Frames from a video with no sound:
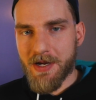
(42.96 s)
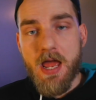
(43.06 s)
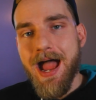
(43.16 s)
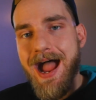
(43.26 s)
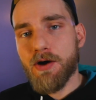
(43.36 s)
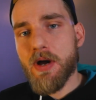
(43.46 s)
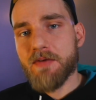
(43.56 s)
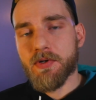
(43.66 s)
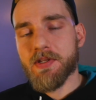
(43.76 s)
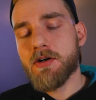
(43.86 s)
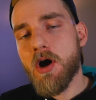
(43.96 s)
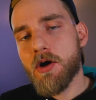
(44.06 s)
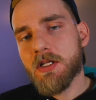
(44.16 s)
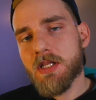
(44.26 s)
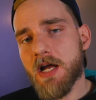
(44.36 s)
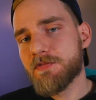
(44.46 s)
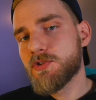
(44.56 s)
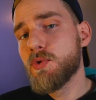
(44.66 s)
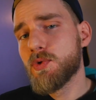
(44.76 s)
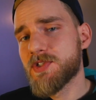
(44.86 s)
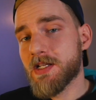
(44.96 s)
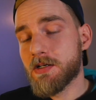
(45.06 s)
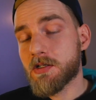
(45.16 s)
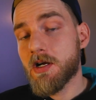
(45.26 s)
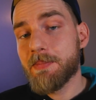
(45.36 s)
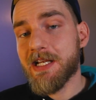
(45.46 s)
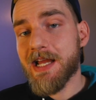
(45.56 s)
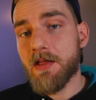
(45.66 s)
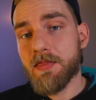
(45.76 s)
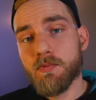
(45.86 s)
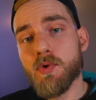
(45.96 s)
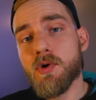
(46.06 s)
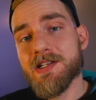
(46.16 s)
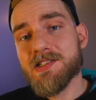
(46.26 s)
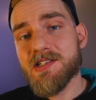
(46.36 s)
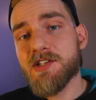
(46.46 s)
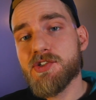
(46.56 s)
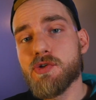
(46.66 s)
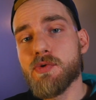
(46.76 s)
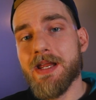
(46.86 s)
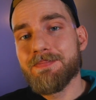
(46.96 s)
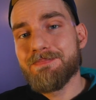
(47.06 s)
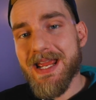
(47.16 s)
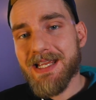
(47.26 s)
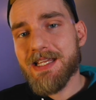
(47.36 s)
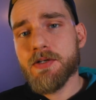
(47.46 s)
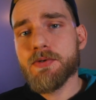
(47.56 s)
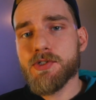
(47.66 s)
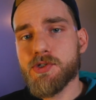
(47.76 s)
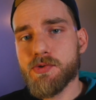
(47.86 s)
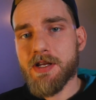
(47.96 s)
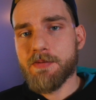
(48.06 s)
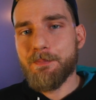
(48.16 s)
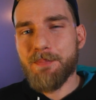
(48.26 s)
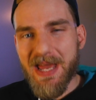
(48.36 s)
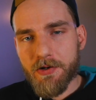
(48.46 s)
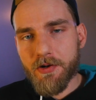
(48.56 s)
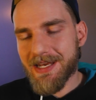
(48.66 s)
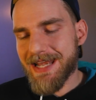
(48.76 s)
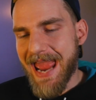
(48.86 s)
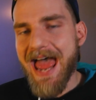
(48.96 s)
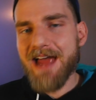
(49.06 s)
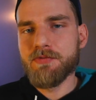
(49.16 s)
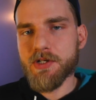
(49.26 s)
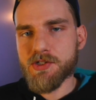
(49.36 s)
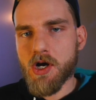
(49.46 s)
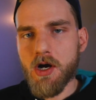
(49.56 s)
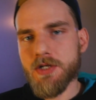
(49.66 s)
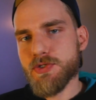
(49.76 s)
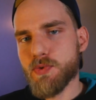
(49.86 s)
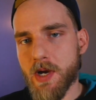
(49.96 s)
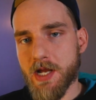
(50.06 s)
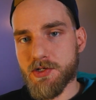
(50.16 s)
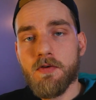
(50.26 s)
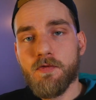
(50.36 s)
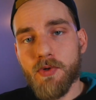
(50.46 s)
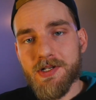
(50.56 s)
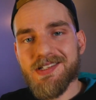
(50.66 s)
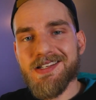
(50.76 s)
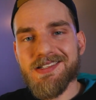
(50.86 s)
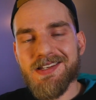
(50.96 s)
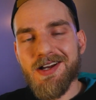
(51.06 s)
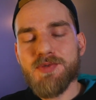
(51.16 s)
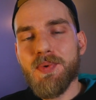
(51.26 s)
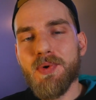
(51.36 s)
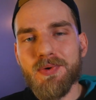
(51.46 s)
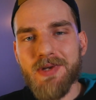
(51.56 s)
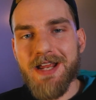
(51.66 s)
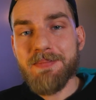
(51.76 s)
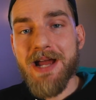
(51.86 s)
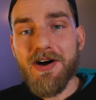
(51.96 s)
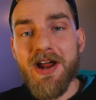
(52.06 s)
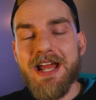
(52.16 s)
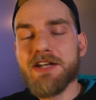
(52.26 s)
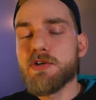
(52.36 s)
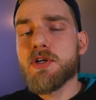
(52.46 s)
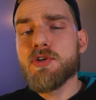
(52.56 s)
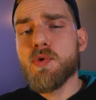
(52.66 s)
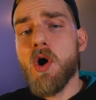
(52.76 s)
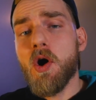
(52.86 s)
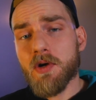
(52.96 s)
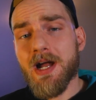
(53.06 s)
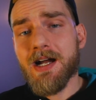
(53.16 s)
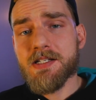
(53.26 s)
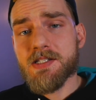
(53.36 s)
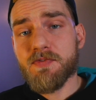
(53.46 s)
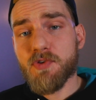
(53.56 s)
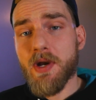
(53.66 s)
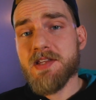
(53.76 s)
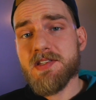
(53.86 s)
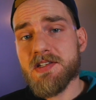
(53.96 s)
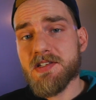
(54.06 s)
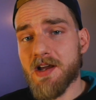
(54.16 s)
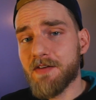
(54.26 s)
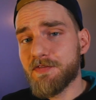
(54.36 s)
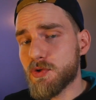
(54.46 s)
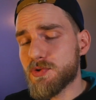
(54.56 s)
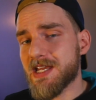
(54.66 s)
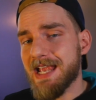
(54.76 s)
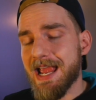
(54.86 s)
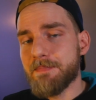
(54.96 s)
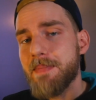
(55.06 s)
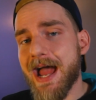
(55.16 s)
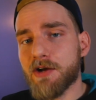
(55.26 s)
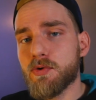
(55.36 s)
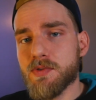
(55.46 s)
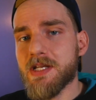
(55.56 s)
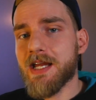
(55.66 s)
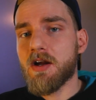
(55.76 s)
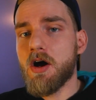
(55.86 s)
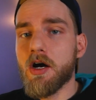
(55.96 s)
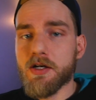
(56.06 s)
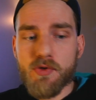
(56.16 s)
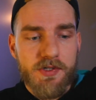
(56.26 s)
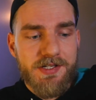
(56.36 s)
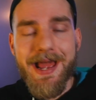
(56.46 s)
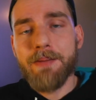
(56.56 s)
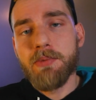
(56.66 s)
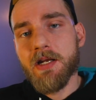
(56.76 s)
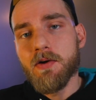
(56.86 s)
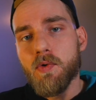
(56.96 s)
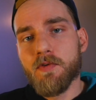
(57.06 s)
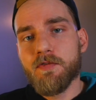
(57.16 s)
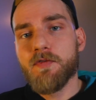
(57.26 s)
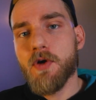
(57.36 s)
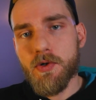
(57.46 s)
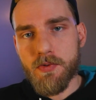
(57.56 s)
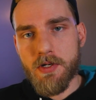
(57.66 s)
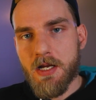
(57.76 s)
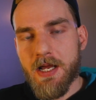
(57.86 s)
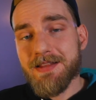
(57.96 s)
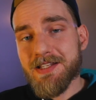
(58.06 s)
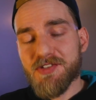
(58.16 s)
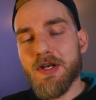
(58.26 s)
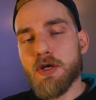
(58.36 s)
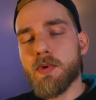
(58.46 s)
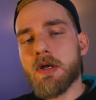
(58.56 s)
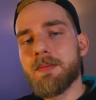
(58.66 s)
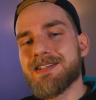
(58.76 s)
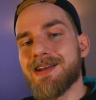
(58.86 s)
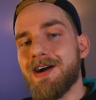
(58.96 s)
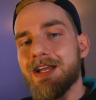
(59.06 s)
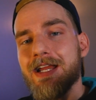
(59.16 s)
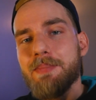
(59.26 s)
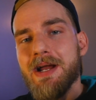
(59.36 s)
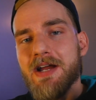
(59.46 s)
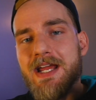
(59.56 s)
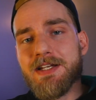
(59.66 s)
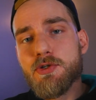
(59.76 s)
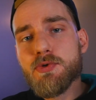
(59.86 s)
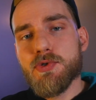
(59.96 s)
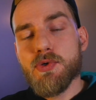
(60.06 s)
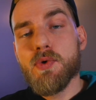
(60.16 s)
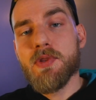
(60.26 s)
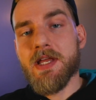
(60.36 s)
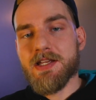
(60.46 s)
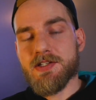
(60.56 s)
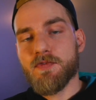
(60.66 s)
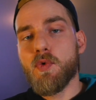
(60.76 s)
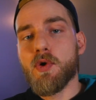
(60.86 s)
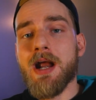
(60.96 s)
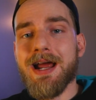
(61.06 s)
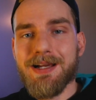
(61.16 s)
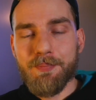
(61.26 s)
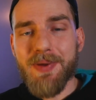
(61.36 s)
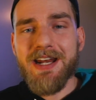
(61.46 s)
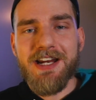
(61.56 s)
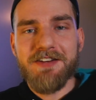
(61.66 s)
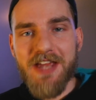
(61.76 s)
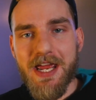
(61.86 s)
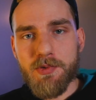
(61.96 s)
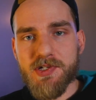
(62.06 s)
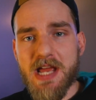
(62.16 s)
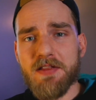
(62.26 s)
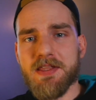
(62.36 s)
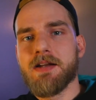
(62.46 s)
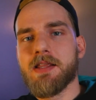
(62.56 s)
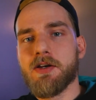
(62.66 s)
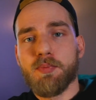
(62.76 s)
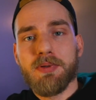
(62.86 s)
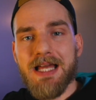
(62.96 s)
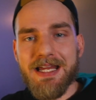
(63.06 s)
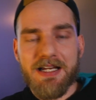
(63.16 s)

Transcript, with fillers: However, there are a lot of tools that are coming out that will assist you in making your stream better than average on Twitch. For instance, Touch Portal came out and you can do all kinds of crazy stuff using a macro deck on your tablet or phone. In this video, we're going to be talking about a new tool that is for competitive gamers out there that are playing